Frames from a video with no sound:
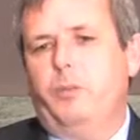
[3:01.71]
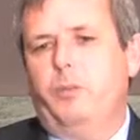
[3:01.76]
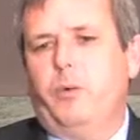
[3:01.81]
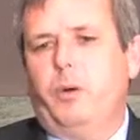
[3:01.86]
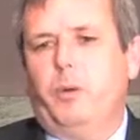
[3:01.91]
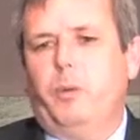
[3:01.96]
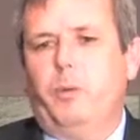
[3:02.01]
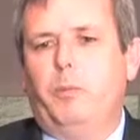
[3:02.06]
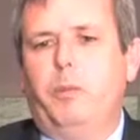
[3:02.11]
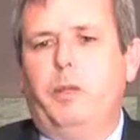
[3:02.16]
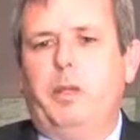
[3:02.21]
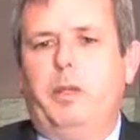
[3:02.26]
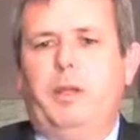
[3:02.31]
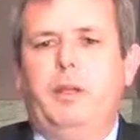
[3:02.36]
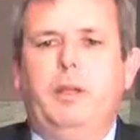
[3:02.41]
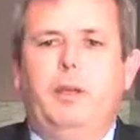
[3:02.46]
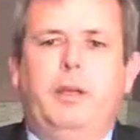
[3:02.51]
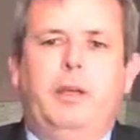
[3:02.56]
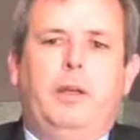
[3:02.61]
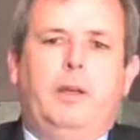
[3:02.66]
to
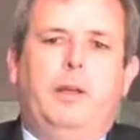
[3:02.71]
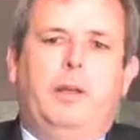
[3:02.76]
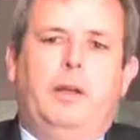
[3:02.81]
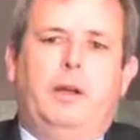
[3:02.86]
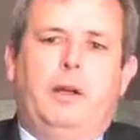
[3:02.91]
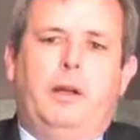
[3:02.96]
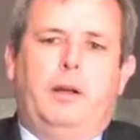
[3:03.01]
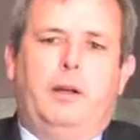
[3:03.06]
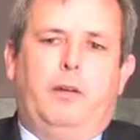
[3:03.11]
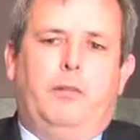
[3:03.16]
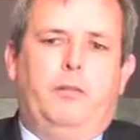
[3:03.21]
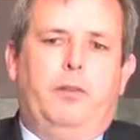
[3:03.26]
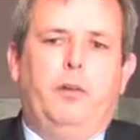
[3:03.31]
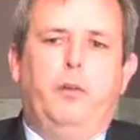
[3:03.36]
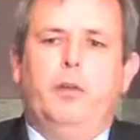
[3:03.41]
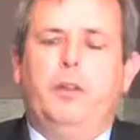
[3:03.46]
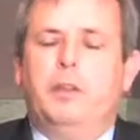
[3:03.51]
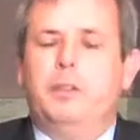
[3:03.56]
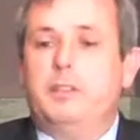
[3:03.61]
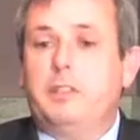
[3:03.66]
probably
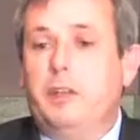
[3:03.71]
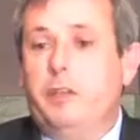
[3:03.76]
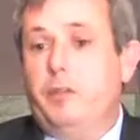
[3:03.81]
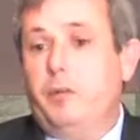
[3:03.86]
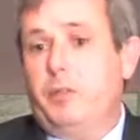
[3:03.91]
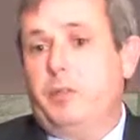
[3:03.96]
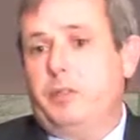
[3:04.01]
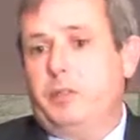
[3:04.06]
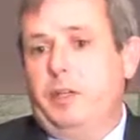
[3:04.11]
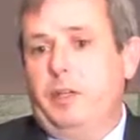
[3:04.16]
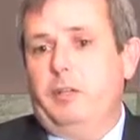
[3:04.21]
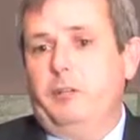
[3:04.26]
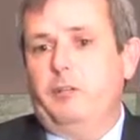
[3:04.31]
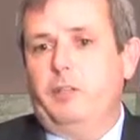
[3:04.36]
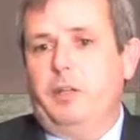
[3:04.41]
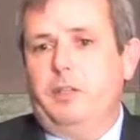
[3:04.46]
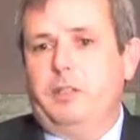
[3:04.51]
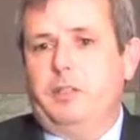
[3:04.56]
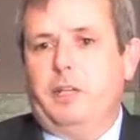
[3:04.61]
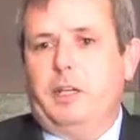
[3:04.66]
fewer than 7% of
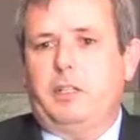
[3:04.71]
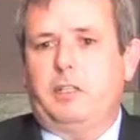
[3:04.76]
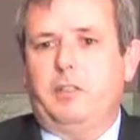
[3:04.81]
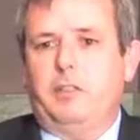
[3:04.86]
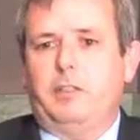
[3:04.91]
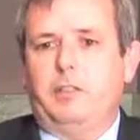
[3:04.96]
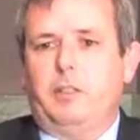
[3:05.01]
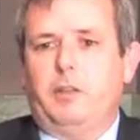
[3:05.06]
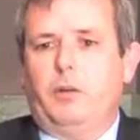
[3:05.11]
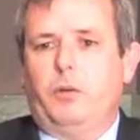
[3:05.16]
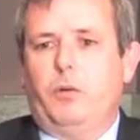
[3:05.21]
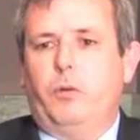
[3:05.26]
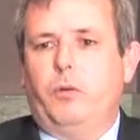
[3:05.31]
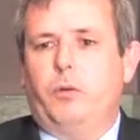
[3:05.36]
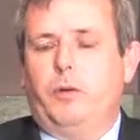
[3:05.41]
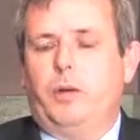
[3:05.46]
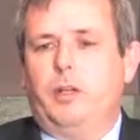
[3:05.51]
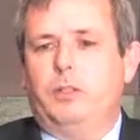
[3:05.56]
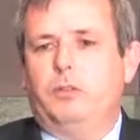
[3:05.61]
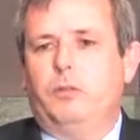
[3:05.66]
transactions that are
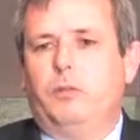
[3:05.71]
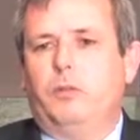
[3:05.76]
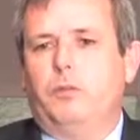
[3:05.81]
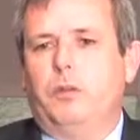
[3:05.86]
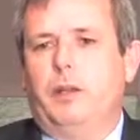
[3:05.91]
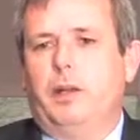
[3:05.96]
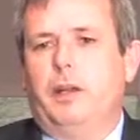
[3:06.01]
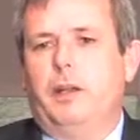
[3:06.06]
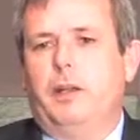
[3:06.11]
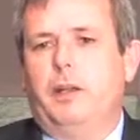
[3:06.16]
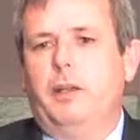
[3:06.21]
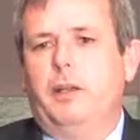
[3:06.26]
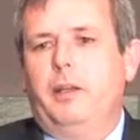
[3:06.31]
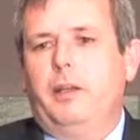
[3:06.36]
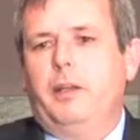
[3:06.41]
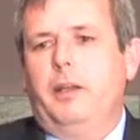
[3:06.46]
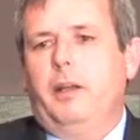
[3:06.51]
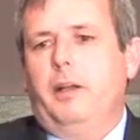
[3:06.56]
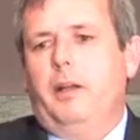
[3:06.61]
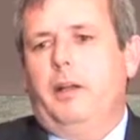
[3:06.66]
authorized offline.
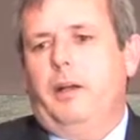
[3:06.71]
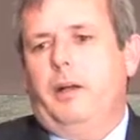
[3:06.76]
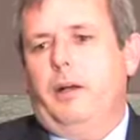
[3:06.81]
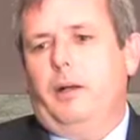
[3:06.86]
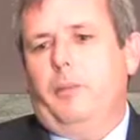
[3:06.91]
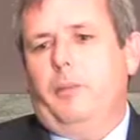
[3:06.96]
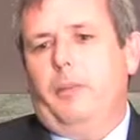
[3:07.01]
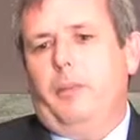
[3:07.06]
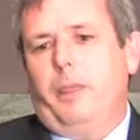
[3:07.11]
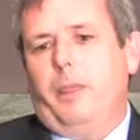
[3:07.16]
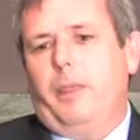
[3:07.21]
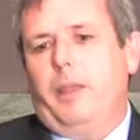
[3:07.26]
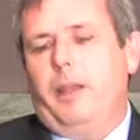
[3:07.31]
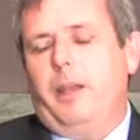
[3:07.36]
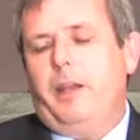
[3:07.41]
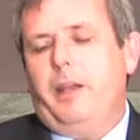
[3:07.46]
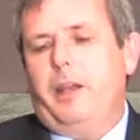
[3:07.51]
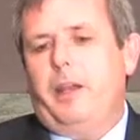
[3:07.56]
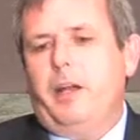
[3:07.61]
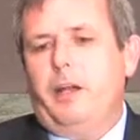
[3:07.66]

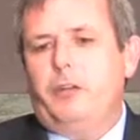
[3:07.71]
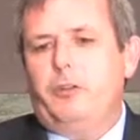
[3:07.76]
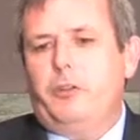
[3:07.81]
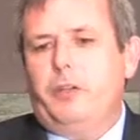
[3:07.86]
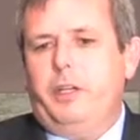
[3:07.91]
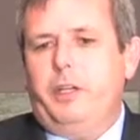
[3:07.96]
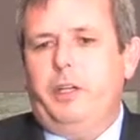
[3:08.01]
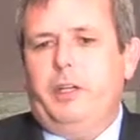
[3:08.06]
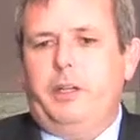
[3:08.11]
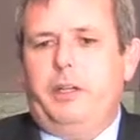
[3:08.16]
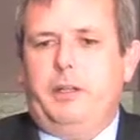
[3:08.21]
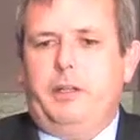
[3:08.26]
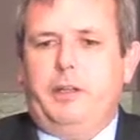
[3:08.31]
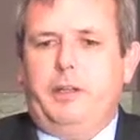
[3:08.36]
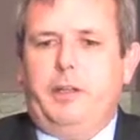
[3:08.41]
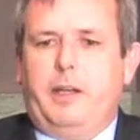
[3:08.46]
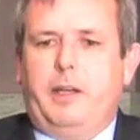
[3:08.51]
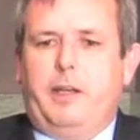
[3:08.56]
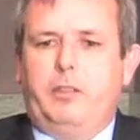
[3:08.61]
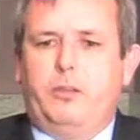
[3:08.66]
In a country
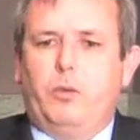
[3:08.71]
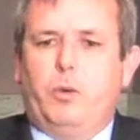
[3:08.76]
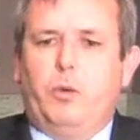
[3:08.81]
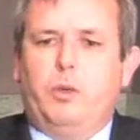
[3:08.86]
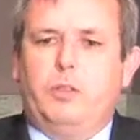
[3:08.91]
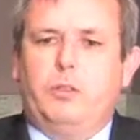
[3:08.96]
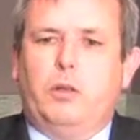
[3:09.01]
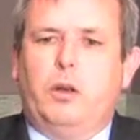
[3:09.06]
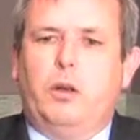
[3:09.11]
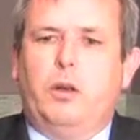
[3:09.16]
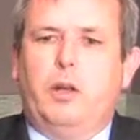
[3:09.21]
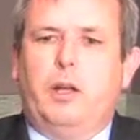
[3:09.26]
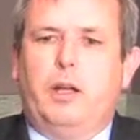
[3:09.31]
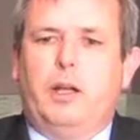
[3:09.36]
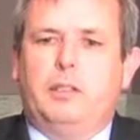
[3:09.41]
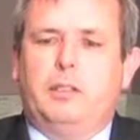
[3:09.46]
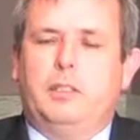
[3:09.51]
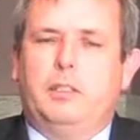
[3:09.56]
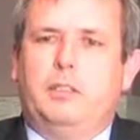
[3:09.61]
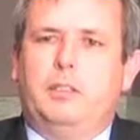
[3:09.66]
that is always
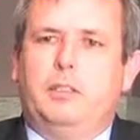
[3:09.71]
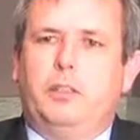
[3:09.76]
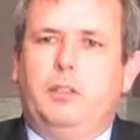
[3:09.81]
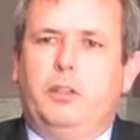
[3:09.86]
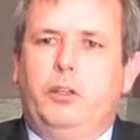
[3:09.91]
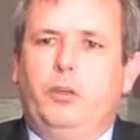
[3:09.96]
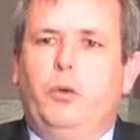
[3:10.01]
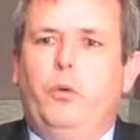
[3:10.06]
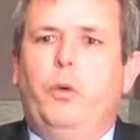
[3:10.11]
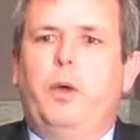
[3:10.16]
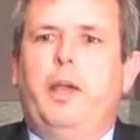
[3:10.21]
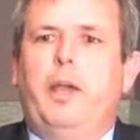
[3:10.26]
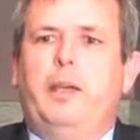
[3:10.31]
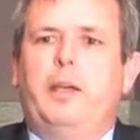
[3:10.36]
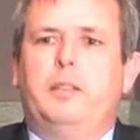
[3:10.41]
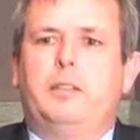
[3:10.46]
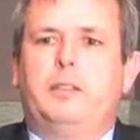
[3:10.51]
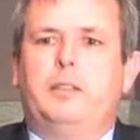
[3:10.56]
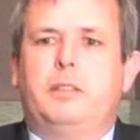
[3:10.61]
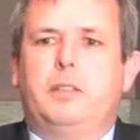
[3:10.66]
online, such as the
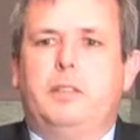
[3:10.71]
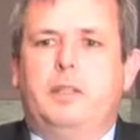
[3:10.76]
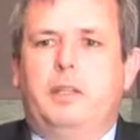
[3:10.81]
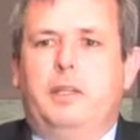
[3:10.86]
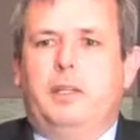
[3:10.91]
US,